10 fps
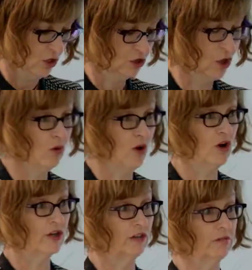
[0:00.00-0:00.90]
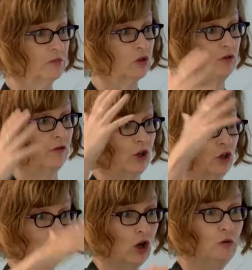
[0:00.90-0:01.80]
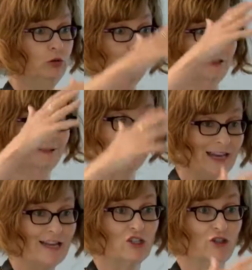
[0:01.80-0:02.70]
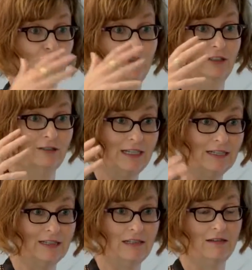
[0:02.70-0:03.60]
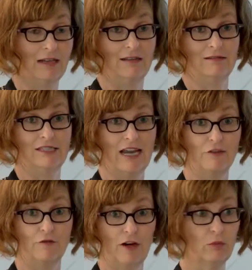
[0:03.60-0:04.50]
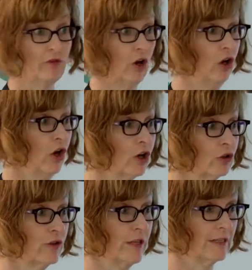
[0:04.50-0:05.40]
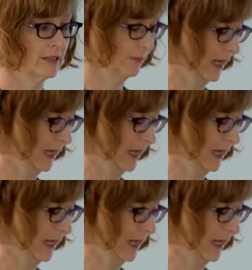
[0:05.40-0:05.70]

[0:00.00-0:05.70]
So on a sort of global and national and state front, we've got a lot of good things in